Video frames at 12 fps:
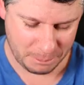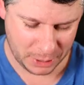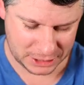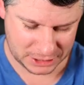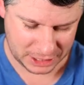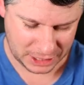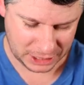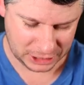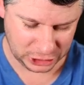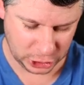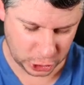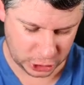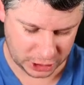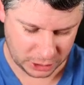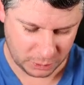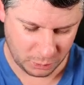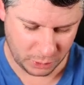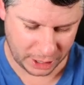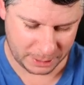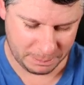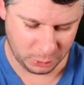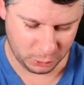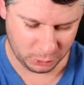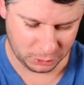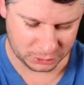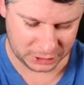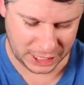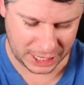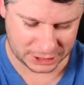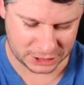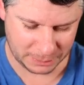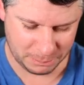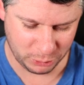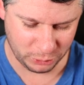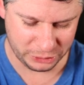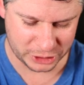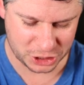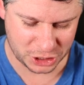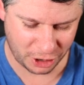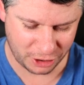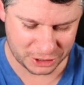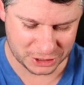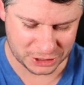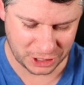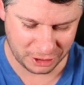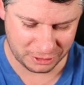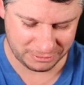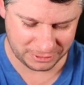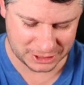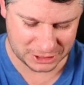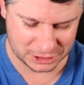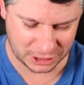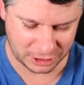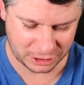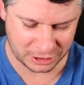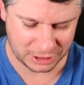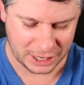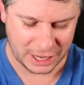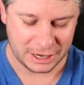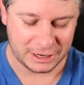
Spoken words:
but look what I pulled. Yes, I pulled the Charizard V-Star.